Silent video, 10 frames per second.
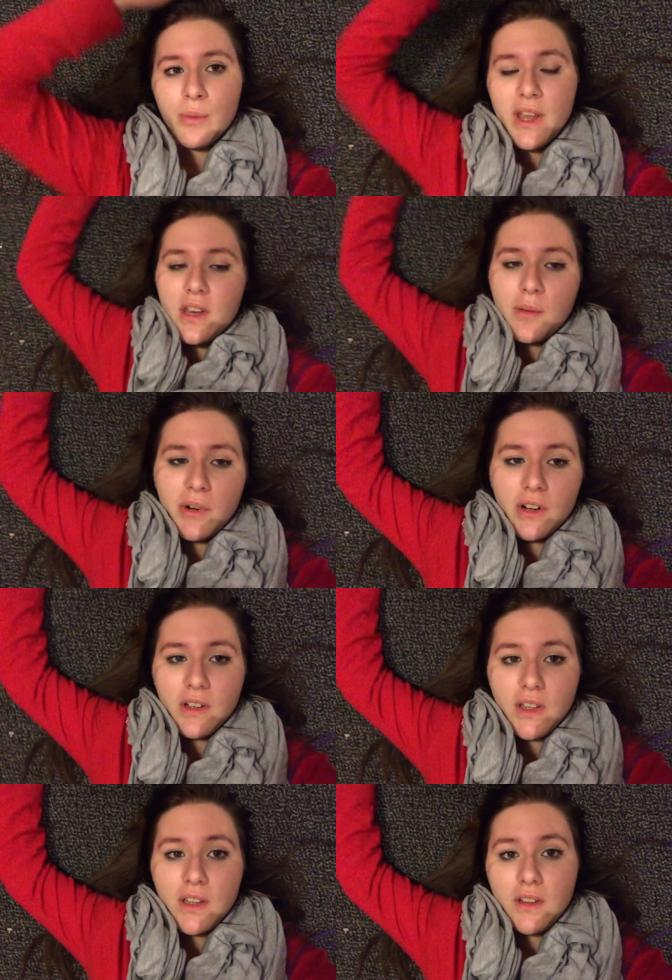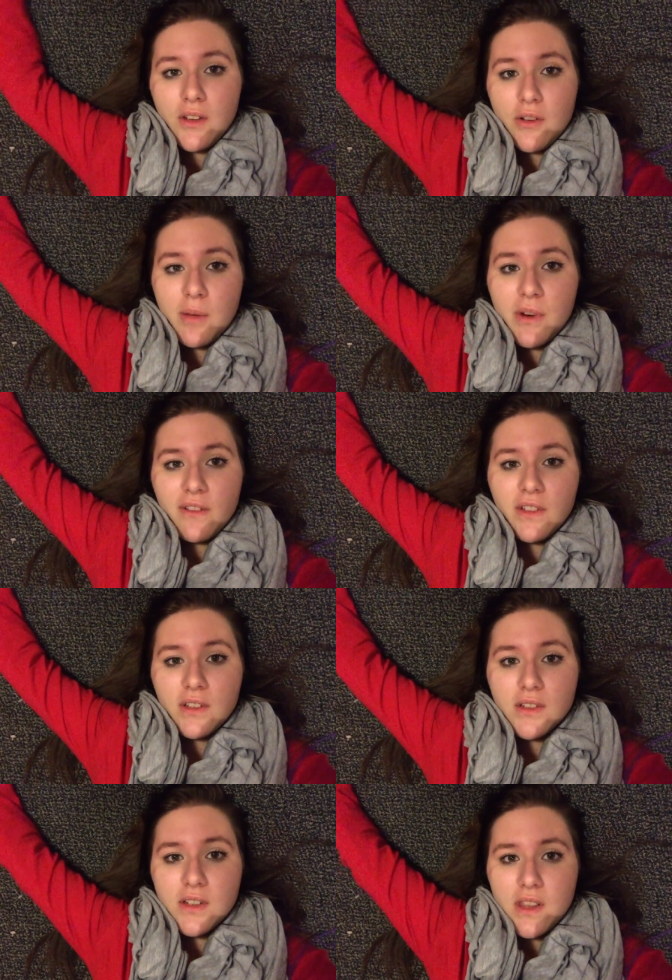wake up early, go get
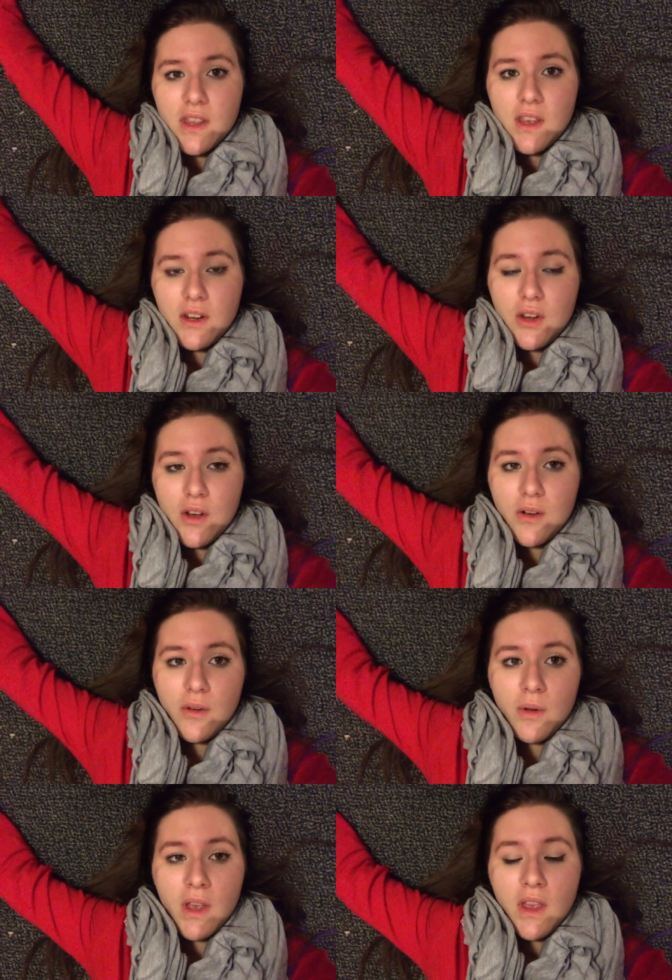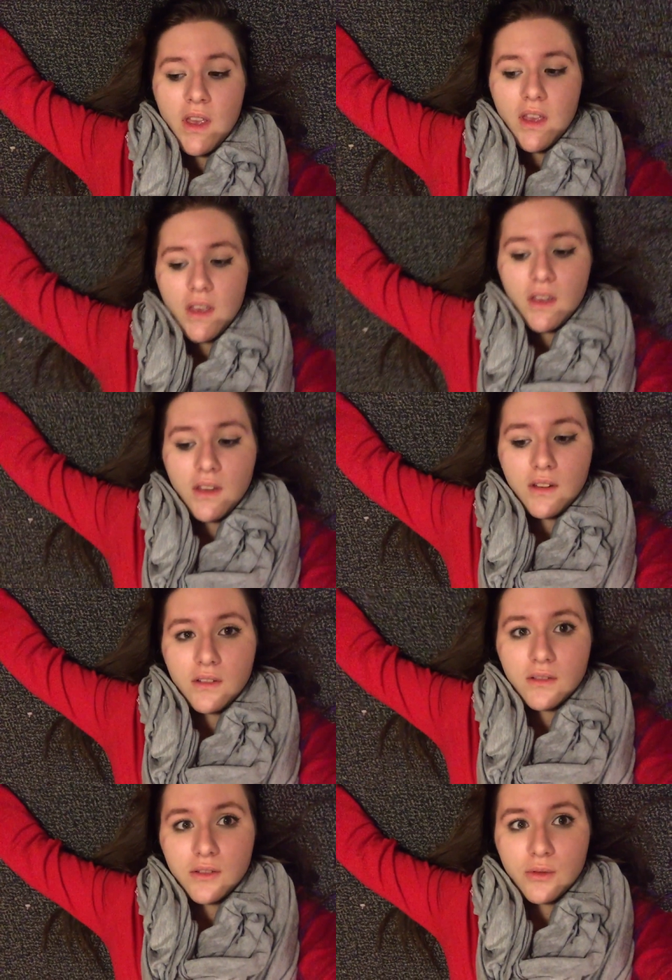breakfast, and then go and
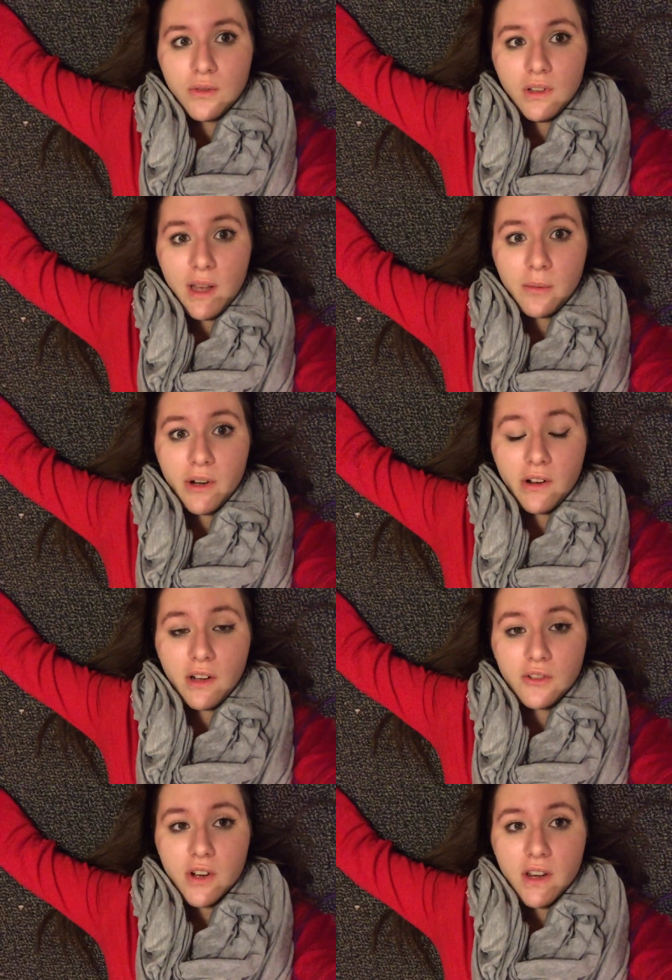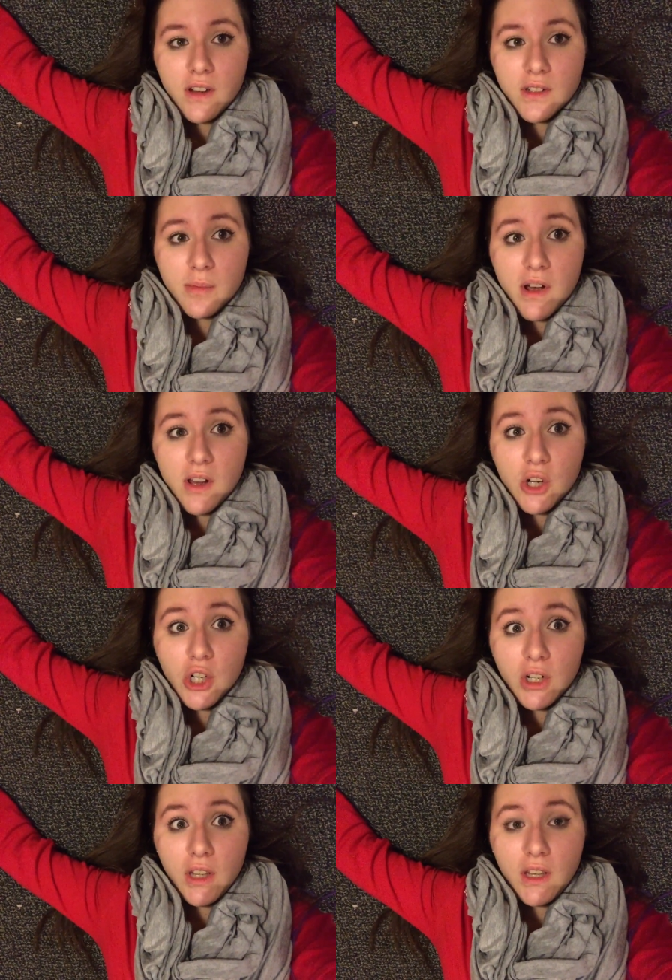to the library and try and get a spot
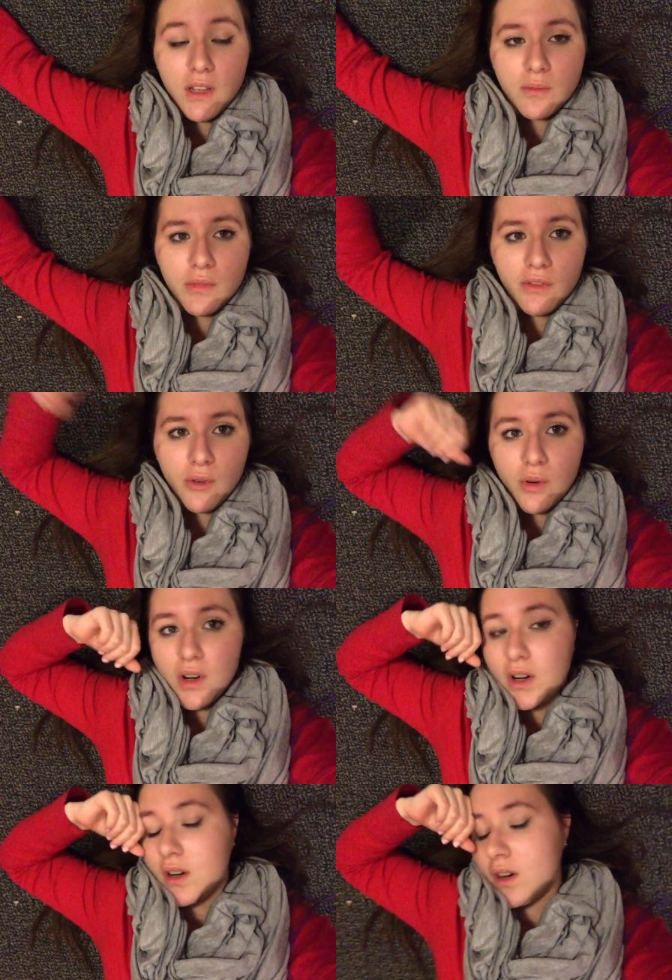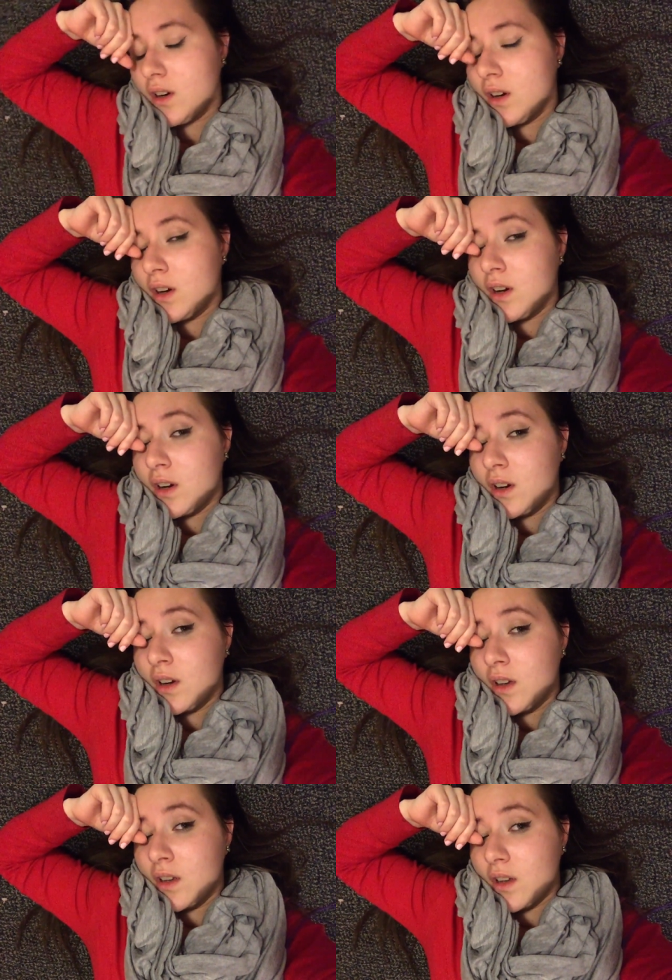early before
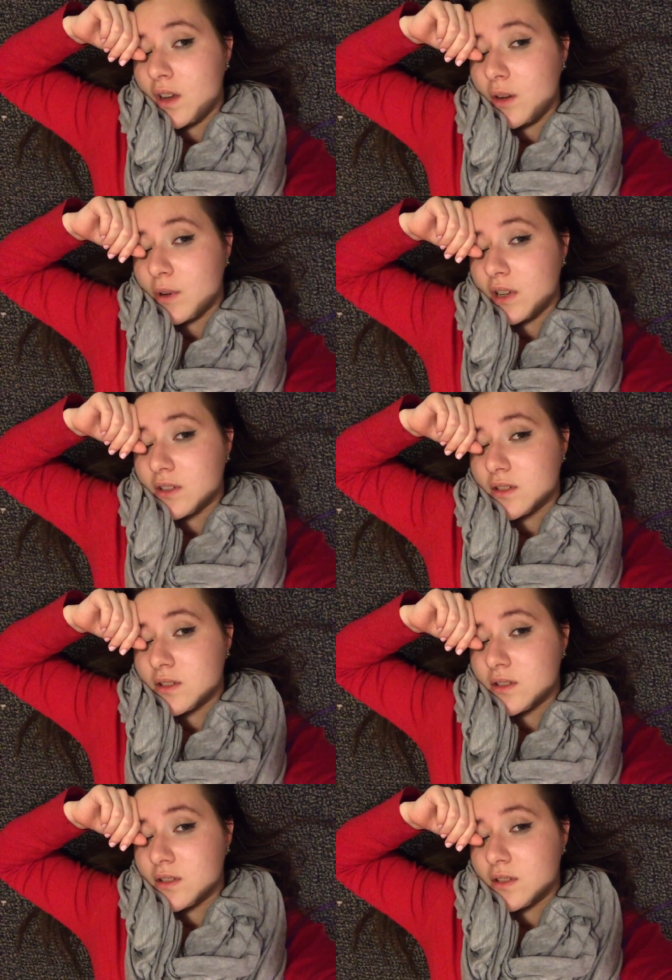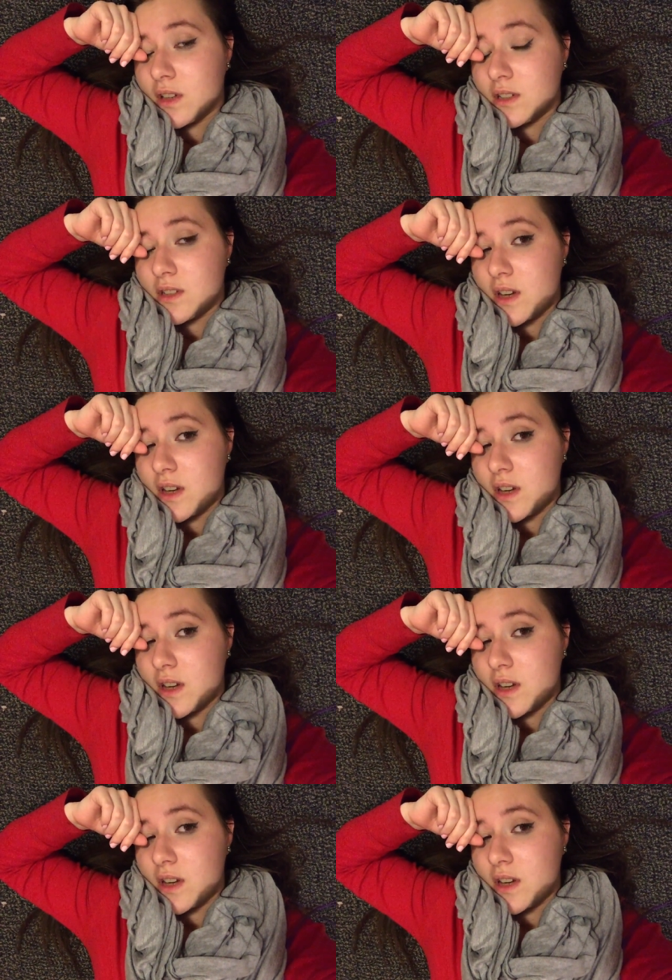anyone else gets